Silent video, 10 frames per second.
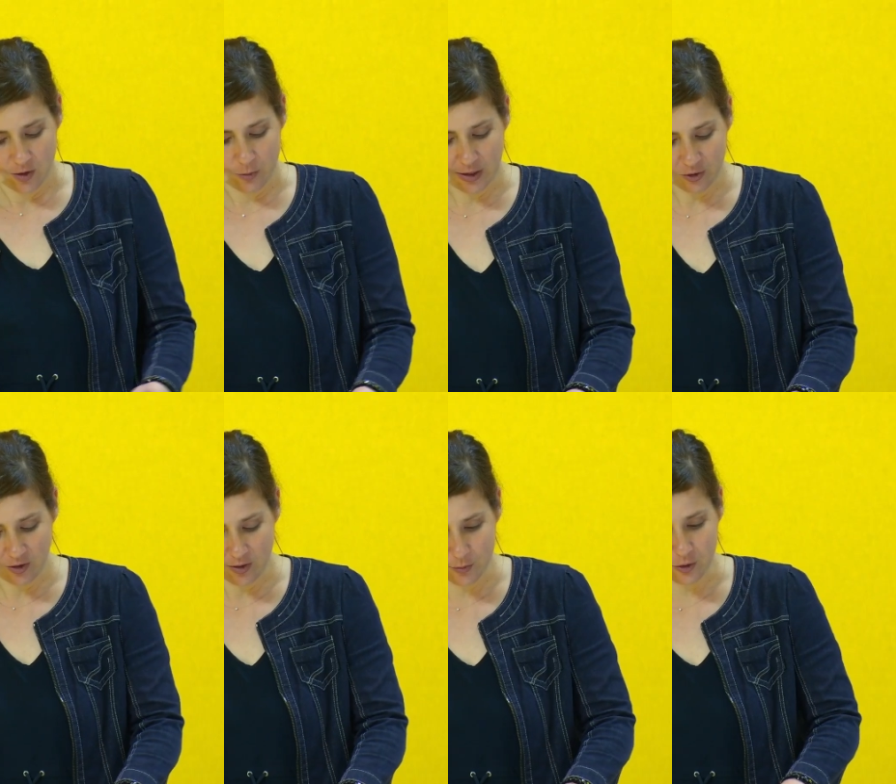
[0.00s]
You
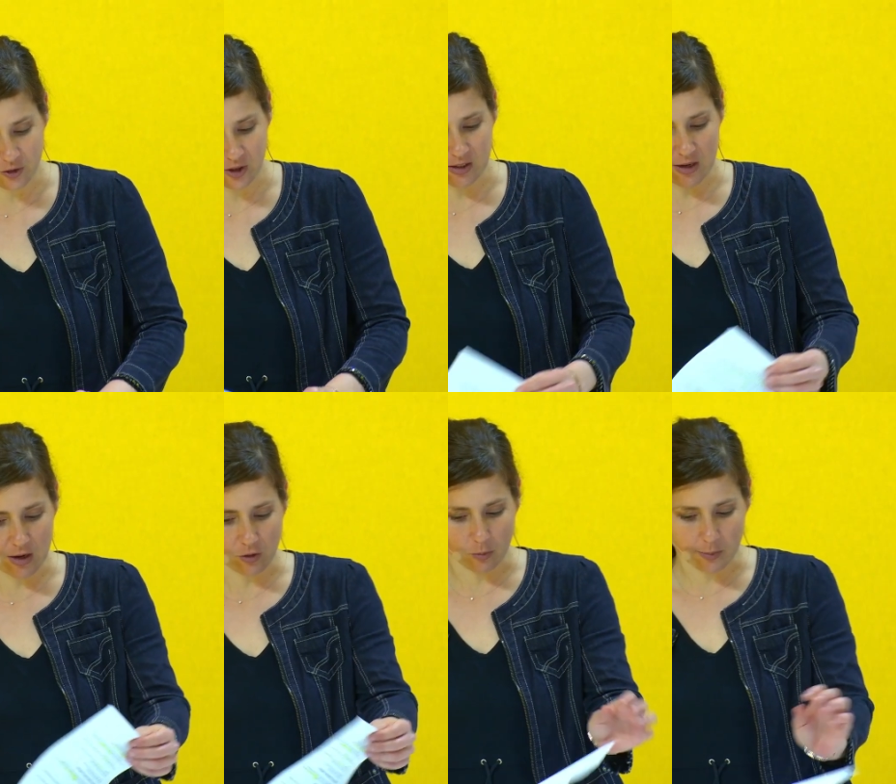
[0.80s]
mentioned the project
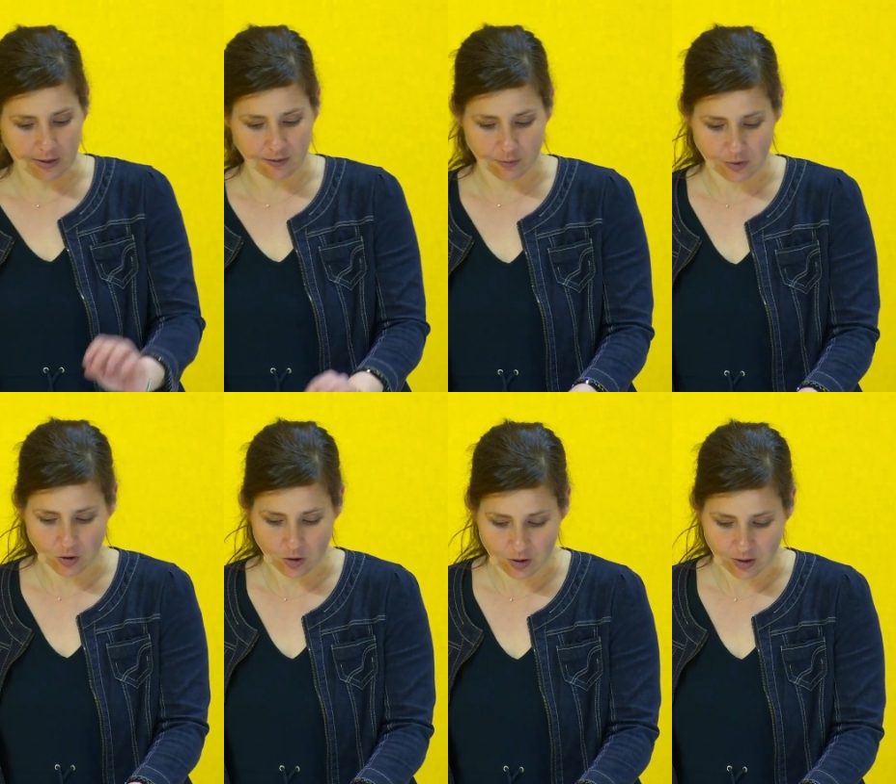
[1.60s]
EolMed a bit
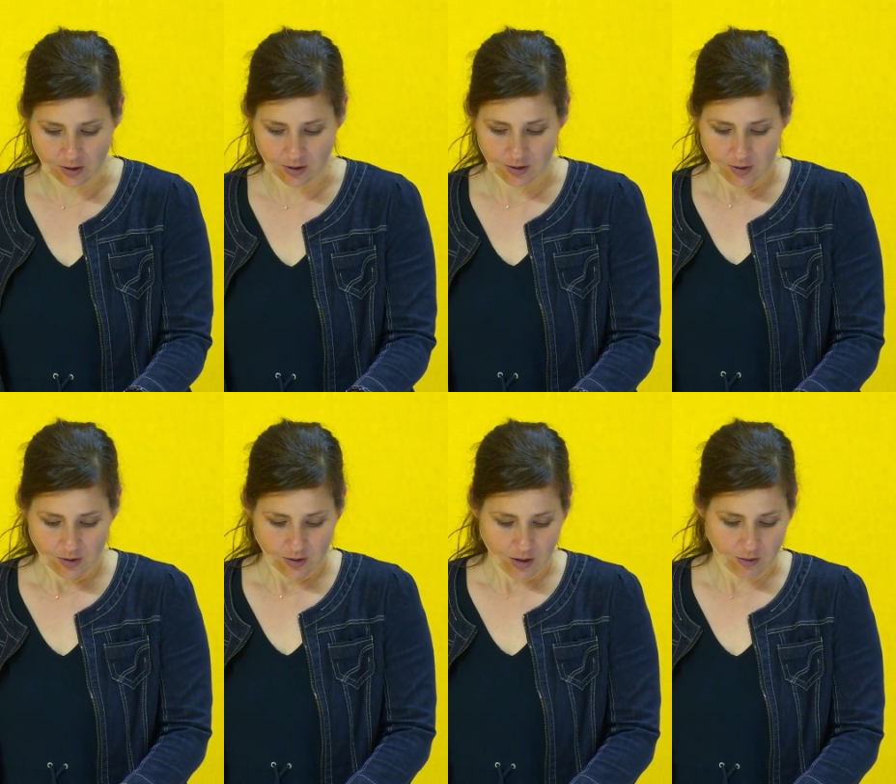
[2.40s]
earlier,
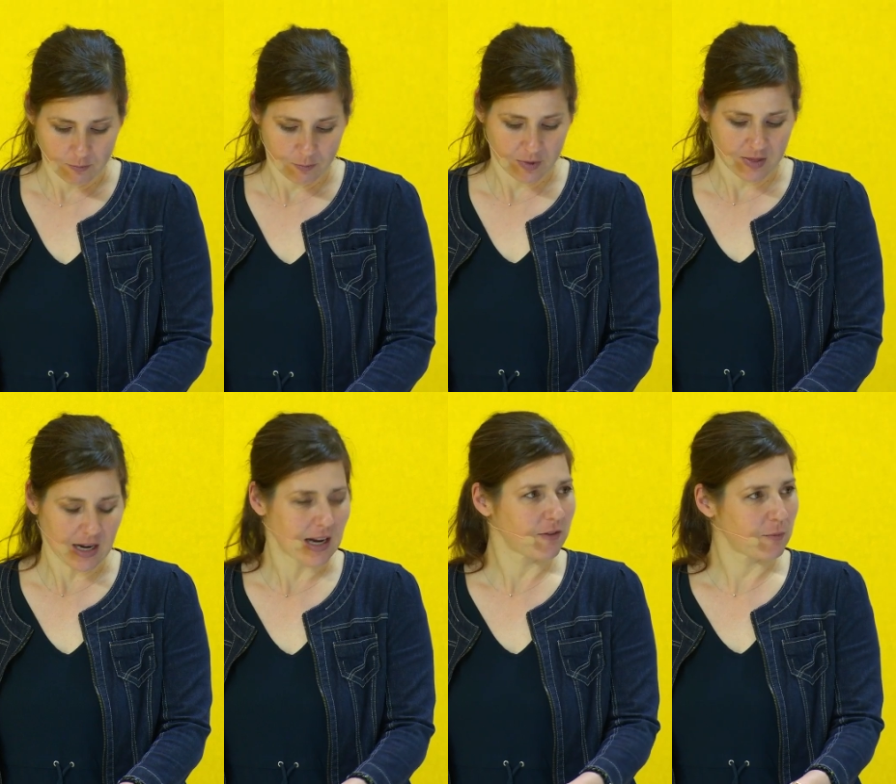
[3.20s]
but there
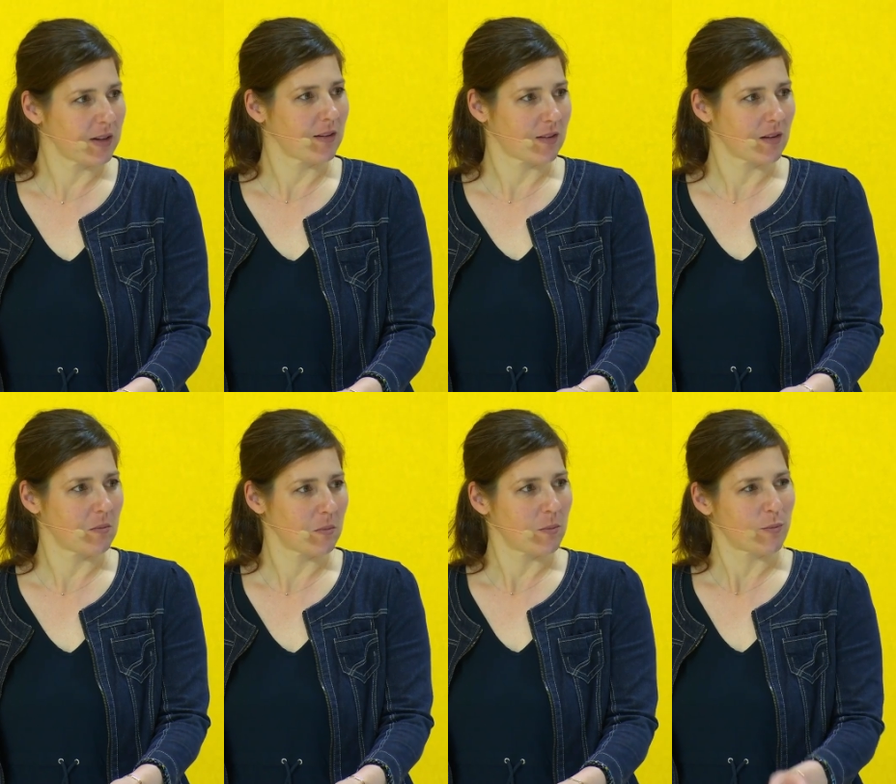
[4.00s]
have been
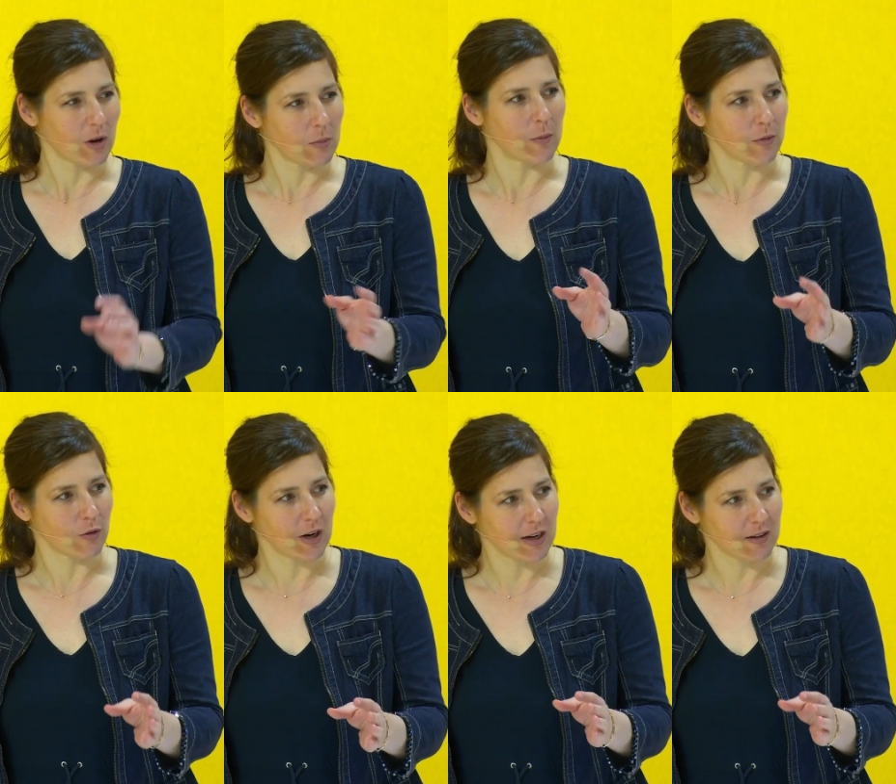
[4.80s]
some problems,
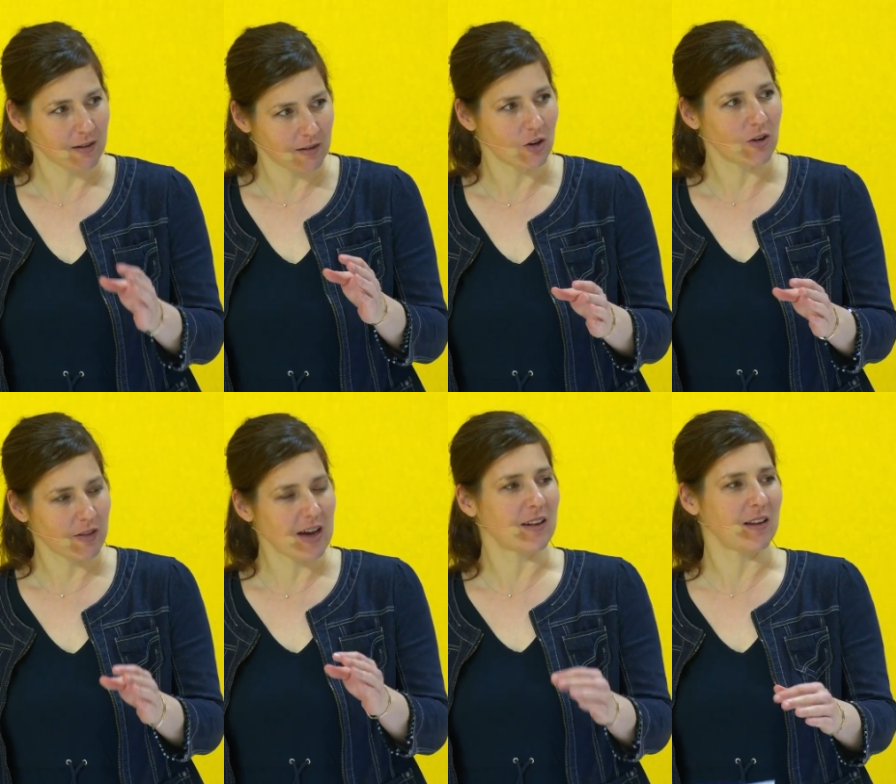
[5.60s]
right? It's not
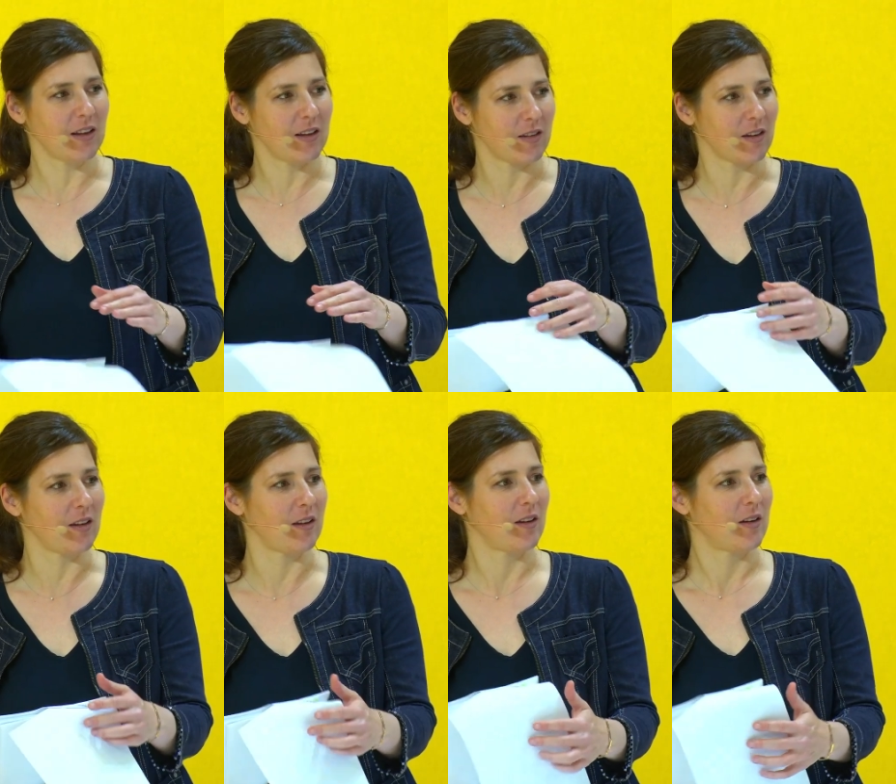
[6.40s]
that
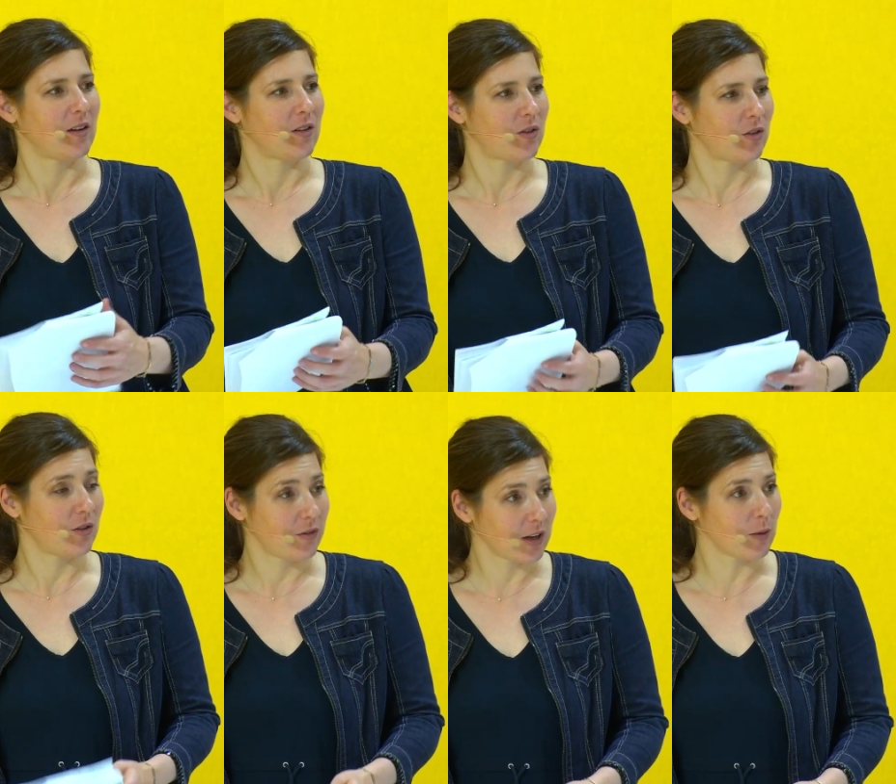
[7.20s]
easy to
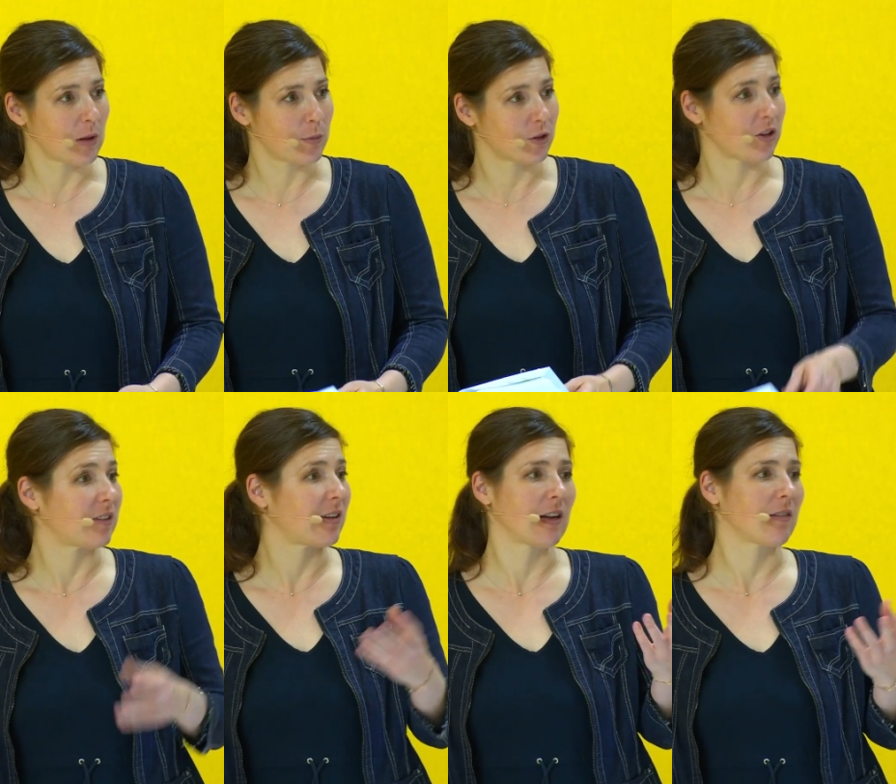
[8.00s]
develop that
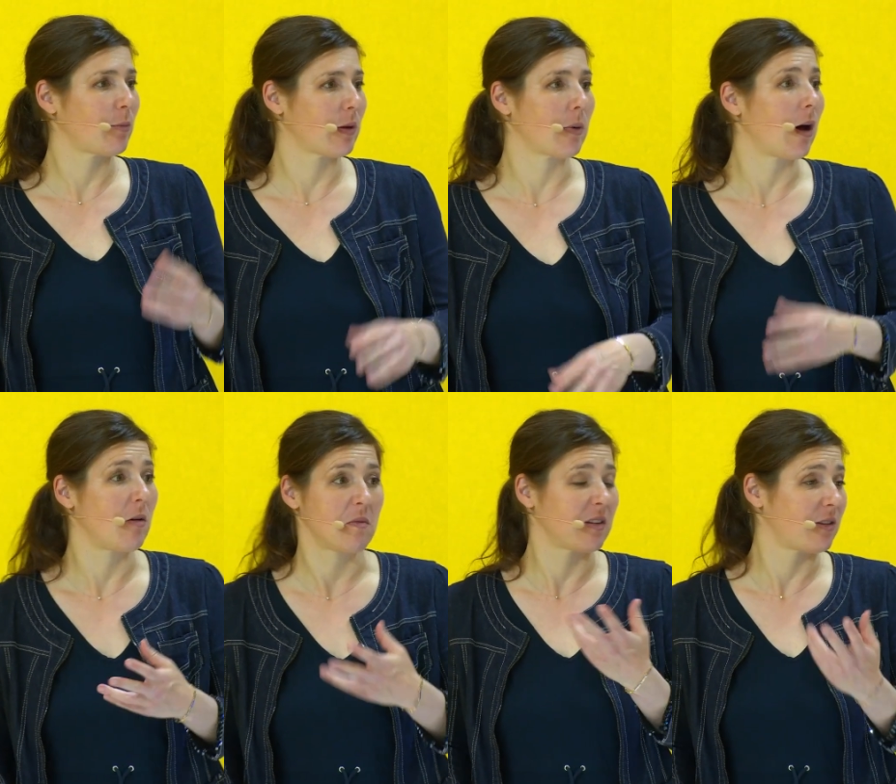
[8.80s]
project. Tell us a bit
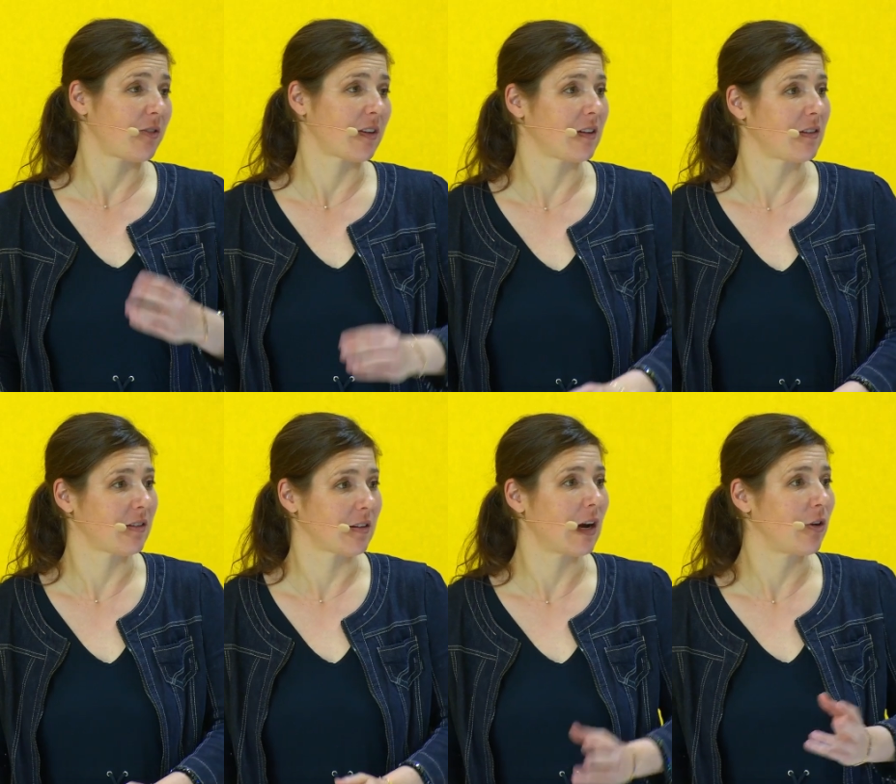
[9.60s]
about the
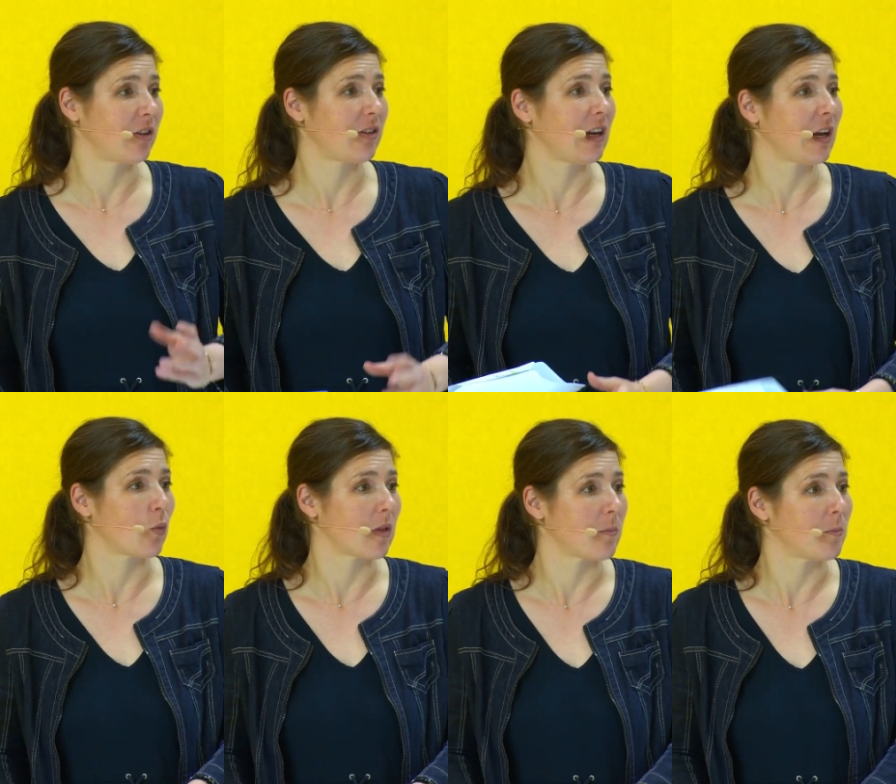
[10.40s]
difficulties and how you're dealing
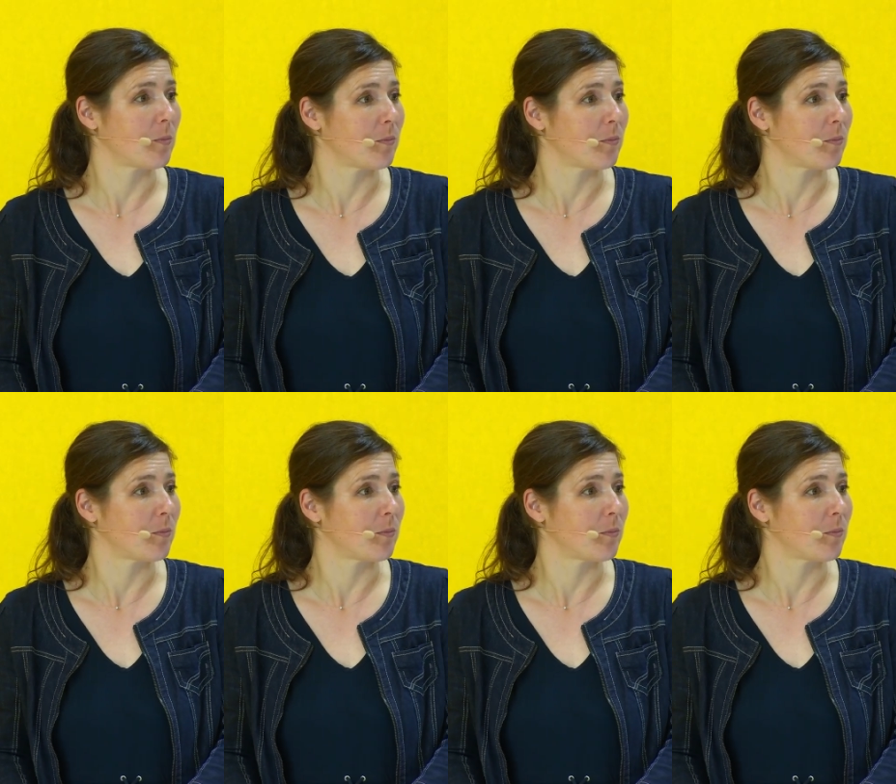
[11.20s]
with them.